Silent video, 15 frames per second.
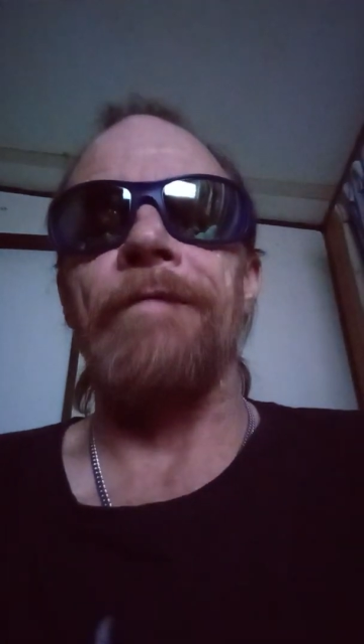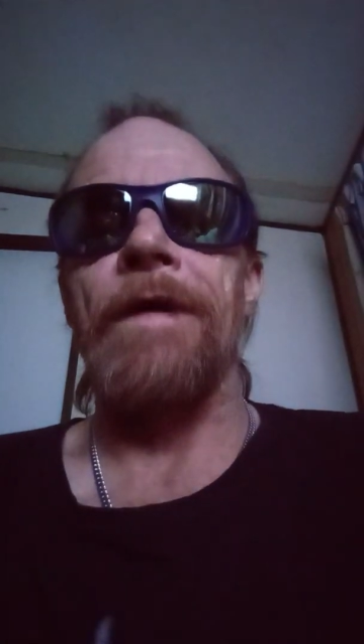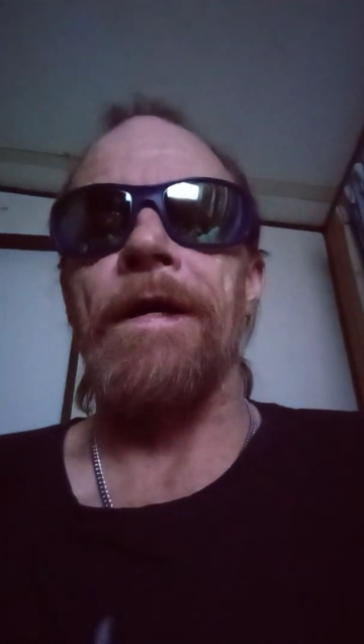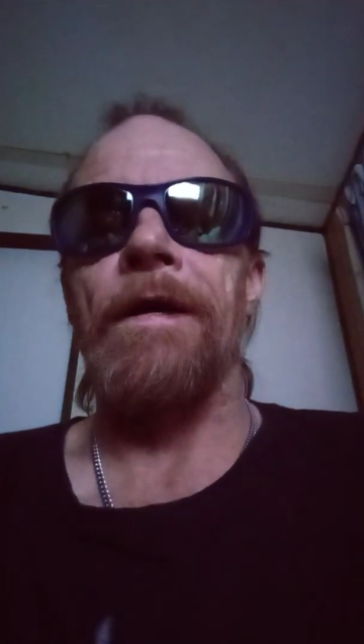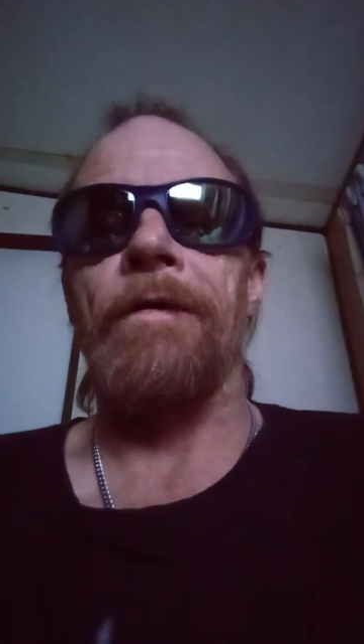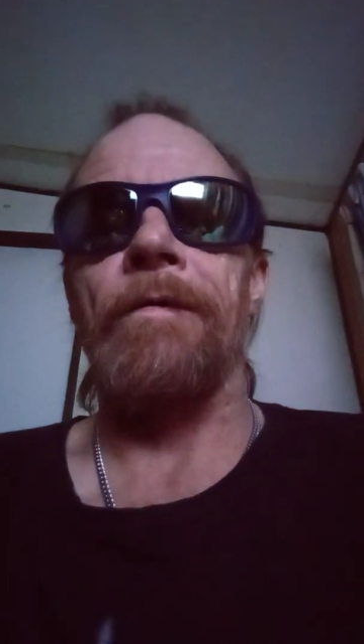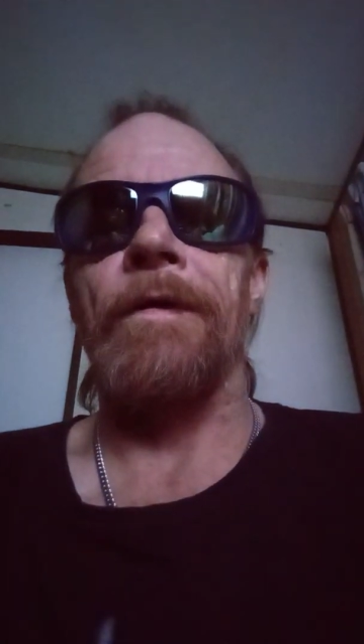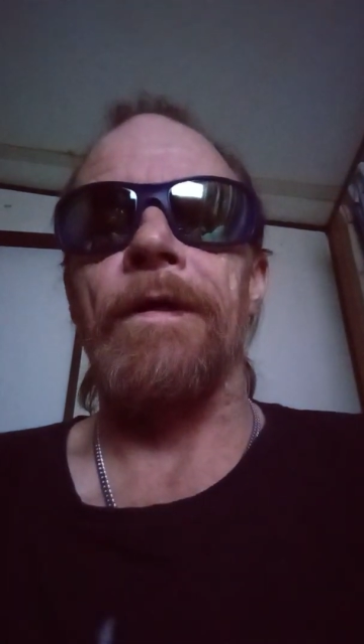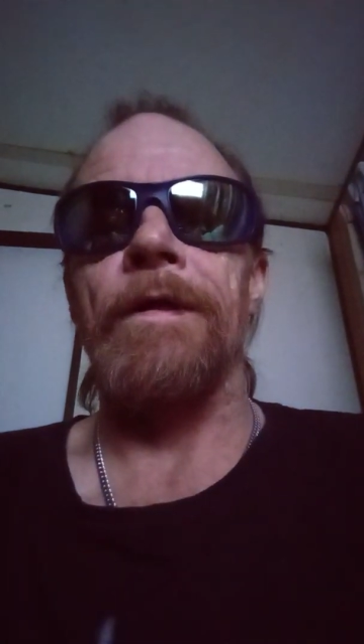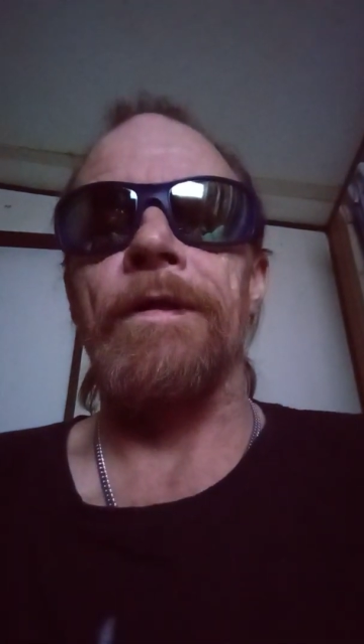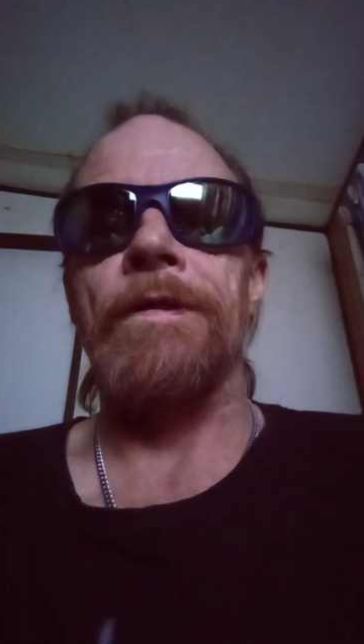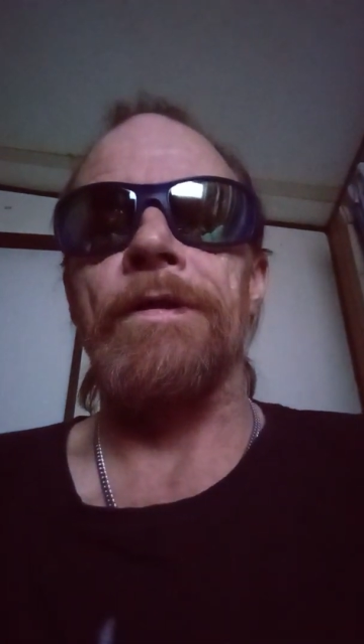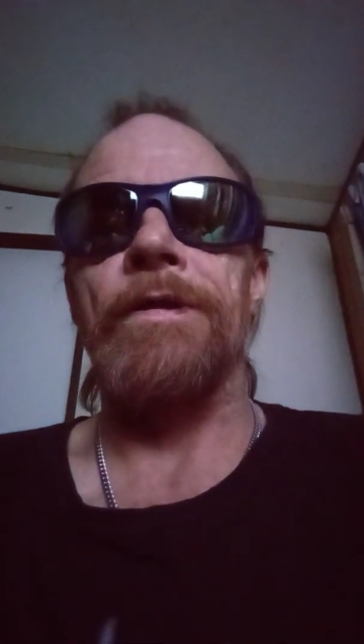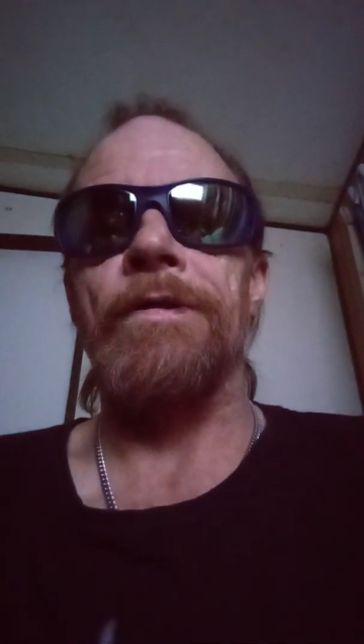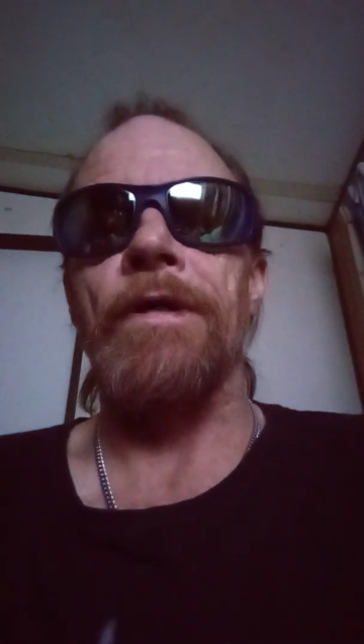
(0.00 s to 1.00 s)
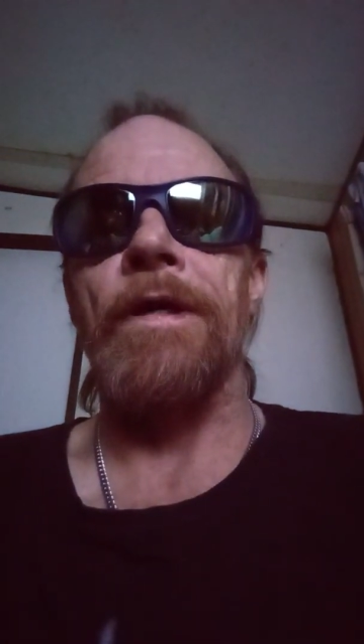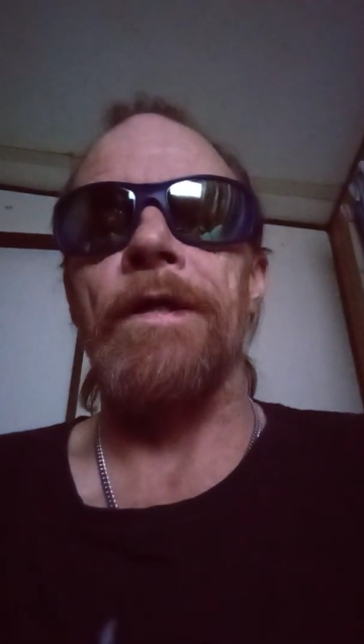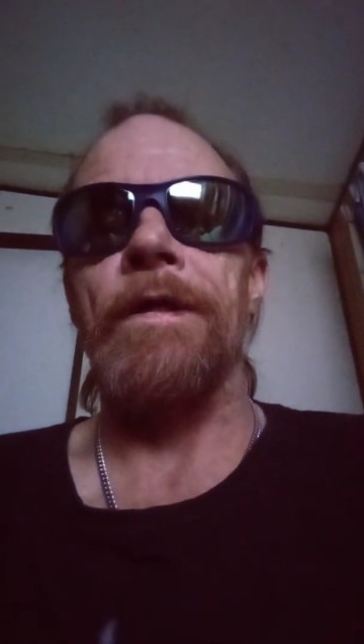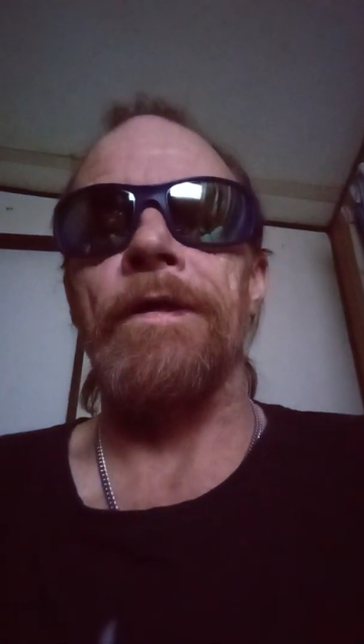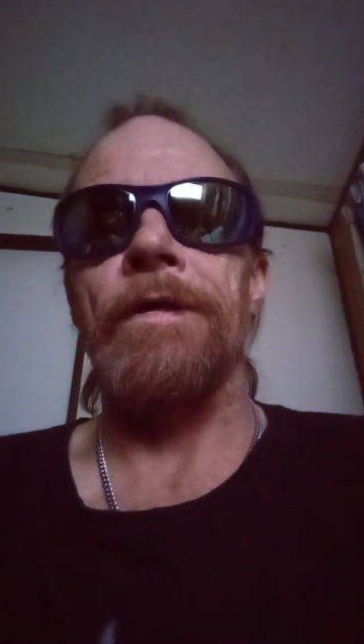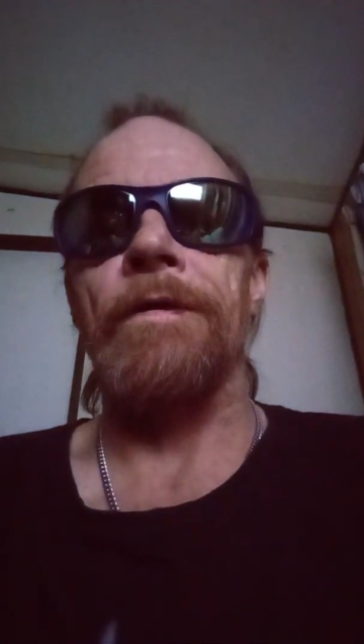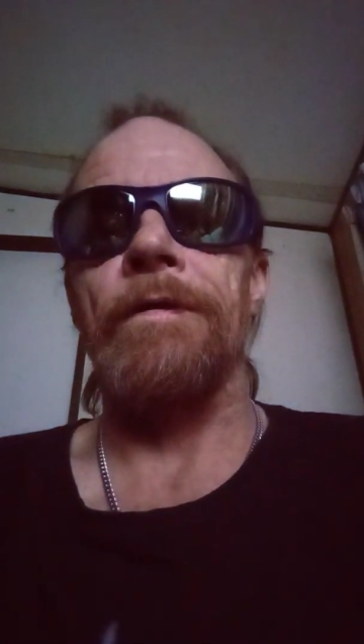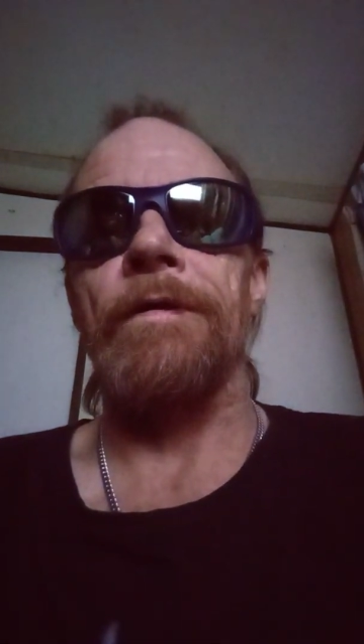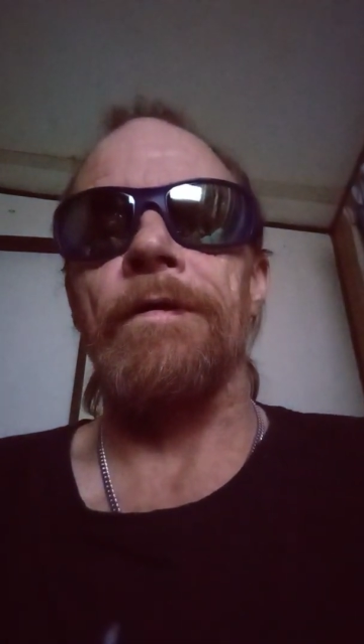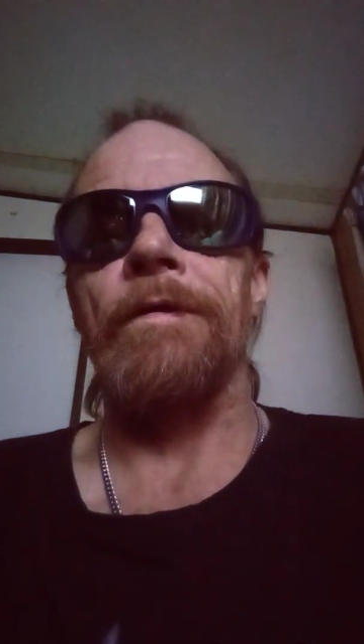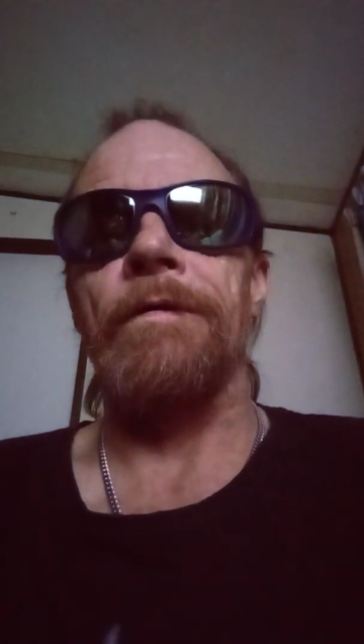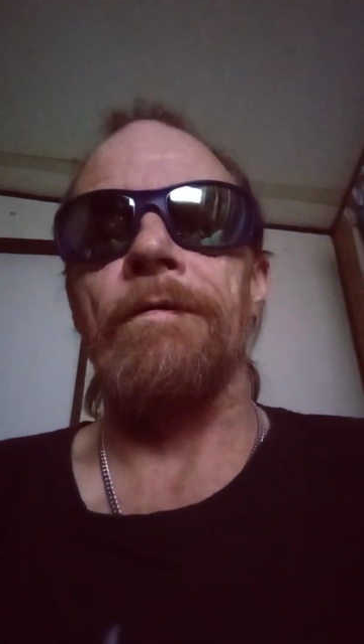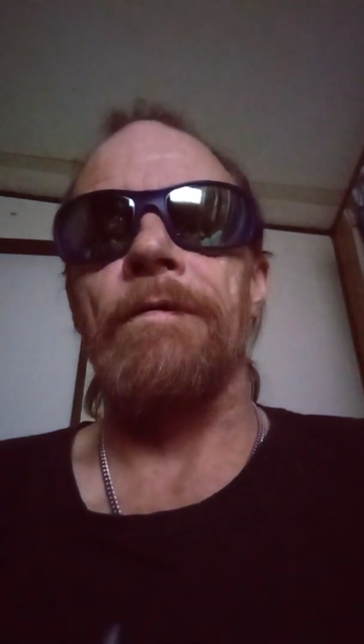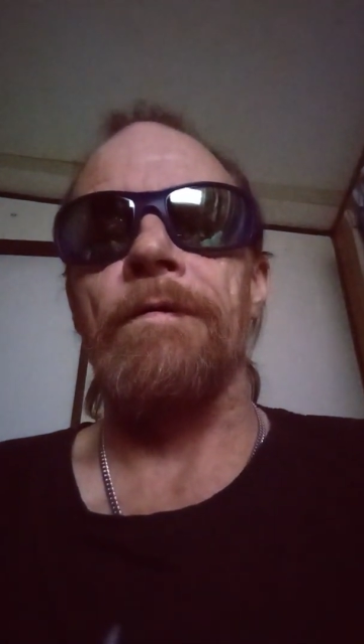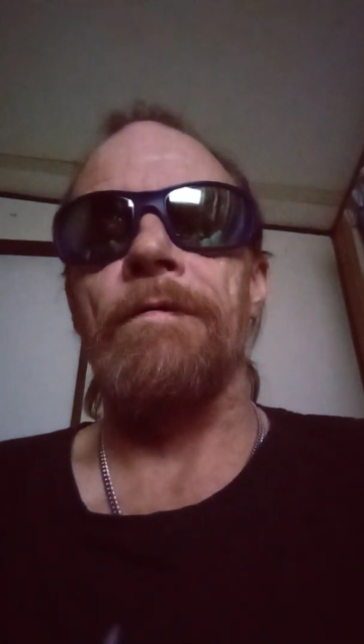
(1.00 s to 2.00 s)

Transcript: our Australian